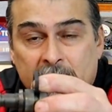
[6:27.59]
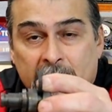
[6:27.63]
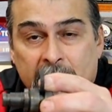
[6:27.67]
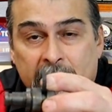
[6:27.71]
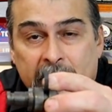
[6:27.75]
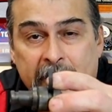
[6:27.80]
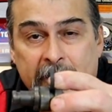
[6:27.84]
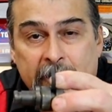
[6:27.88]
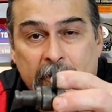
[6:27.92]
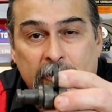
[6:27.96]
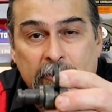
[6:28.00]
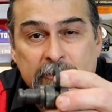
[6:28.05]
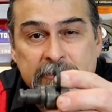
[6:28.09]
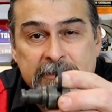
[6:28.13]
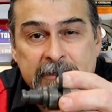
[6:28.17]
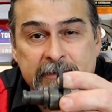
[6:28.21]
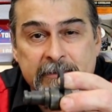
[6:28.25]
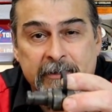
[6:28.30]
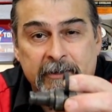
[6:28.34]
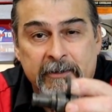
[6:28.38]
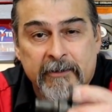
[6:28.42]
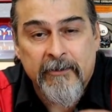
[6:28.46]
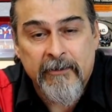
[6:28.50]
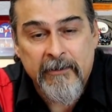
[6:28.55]
that goes
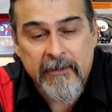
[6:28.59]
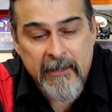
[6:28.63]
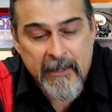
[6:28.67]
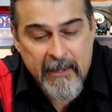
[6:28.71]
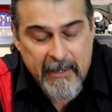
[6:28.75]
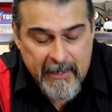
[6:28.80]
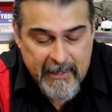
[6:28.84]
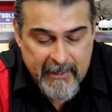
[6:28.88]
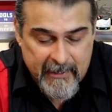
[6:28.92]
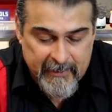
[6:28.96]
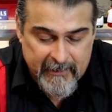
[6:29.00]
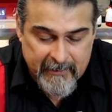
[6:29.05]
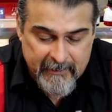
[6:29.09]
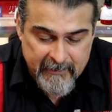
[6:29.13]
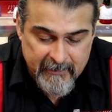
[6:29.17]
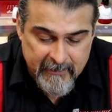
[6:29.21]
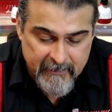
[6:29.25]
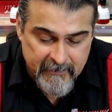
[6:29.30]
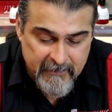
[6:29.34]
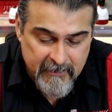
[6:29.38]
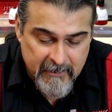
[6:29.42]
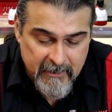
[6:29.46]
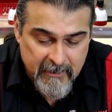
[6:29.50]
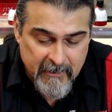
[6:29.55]
in there.
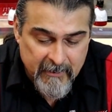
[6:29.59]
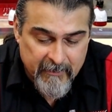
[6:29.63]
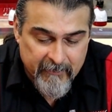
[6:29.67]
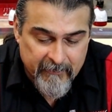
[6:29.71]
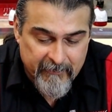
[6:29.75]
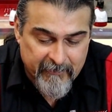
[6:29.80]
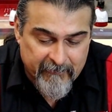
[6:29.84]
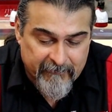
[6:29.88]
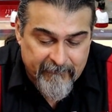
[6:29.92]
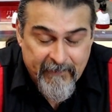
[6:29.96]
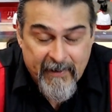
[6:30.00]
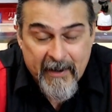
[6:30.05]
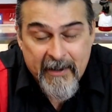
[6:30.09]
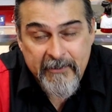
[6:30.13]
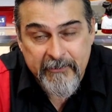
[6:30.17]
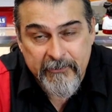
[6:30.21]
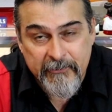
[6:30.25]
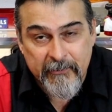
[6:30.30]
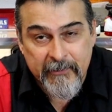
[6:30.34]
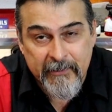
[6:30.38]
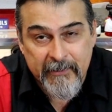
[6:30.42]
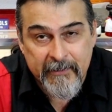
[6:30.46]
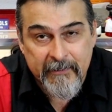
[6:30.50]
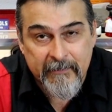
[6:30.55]
And the
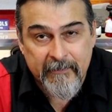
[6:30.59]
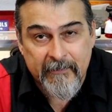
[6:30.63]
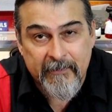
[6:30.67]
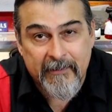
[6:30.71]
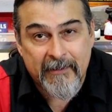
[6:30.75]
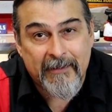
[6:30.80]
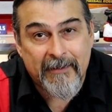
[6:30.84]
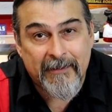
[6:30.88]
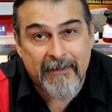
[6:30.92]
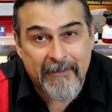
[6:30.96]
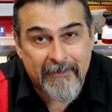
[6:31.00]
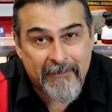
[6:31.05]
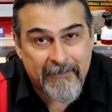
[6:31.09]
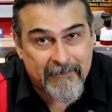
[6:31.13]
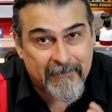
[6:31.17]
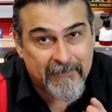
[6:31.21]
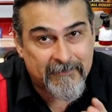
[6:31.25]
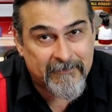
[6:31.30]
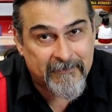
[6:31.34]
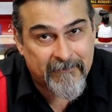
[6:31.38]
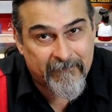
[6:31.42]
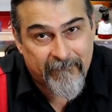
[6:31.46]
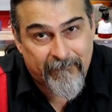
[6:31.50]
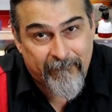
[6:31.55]
factory
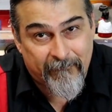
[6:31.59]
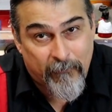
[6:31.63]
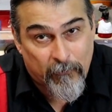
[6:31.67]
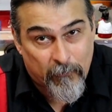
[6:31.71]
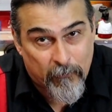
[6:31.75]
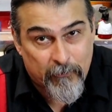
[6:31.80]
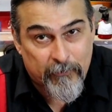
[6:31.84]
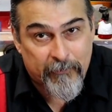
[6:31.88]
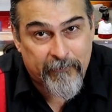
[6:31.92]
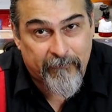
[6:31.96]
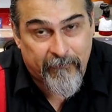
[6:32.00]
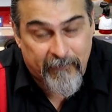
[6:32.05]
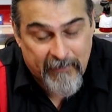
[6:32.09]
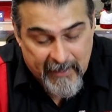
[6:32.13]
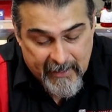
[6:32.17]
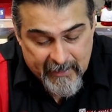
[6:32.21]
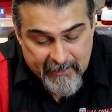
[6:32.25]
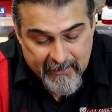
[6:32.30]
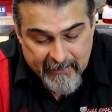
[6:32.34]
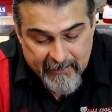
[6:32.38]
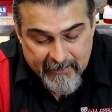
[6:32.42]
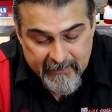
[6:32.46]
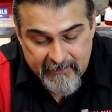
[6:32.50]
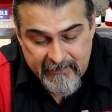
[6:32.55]
Ford
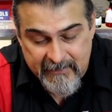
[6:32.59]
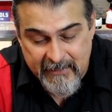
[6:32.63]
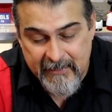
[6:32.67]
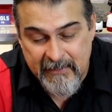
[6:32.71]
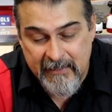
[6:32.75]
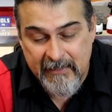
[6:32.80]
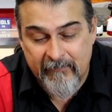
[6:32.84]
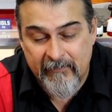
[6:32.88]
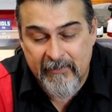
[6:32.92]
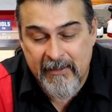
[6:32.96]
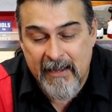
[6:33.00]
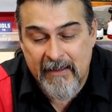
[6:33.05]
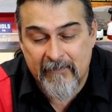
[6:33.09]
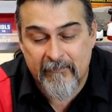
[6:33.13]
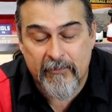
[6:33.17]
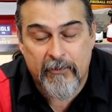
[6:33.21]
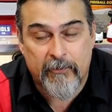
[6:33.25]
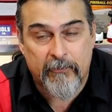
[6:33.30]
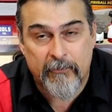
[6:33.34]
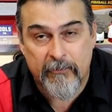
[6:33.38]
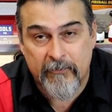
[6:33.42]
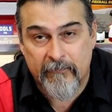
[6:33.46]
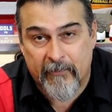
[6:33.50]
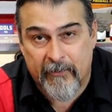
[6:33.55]
Flathead didn't even have a
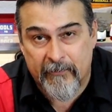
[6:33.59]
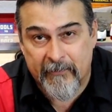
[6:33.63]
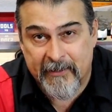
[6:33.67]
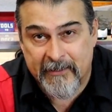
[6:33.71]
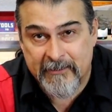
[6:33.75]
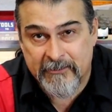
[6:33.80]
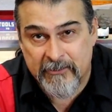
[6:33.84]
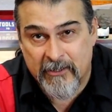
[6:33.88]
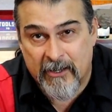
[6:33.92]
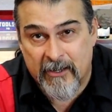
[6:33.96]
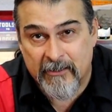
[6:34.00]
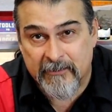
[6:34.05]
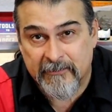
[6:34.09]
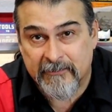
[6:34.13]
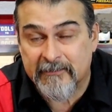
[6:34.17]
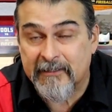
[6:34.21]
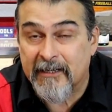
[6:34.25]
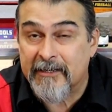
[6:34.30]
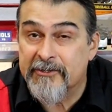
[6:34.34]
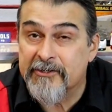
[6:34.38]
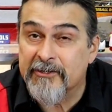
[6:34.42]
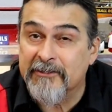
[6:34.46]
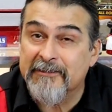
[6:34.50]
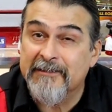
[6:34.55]
groove on the exhaust.
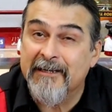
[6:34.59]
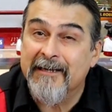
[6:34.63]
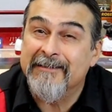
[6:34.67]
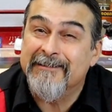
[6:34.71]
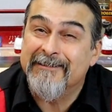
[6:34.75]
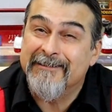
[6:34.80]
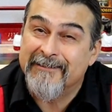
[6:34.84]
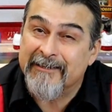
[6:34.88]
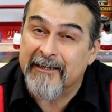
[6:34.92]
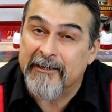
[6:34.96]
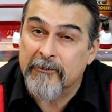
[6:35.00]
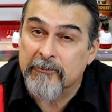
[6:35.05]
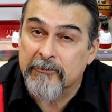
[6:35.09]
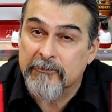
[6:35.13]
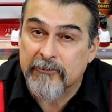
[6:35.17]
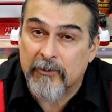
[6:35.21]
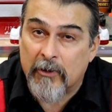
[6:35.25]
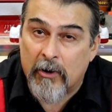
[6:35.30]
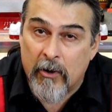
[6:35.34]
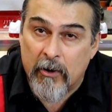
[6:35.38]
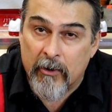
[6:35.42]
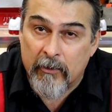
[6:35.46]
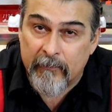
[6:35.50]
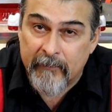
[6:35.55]
They just had seals
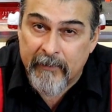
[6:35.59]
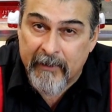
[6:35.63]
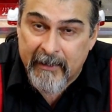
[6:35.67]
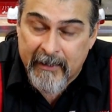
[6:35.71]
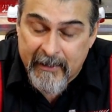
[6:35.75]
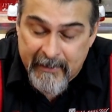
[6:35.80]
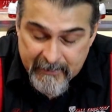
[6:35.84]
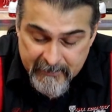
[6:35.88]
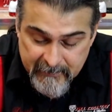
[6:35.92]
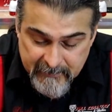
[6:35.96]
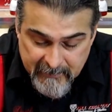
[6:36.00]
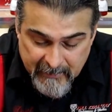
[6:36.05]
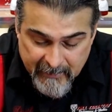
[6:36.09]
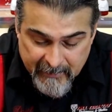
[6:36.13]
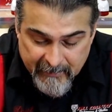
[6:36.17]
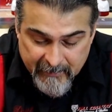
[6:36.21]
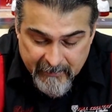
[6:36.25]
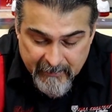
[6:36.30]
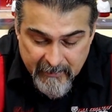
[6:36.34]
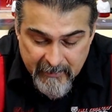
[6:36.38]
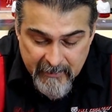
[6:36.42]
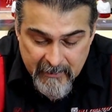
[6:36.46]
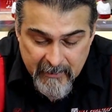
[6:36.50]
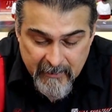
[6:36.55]
on the
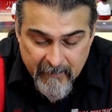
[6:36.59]
intake.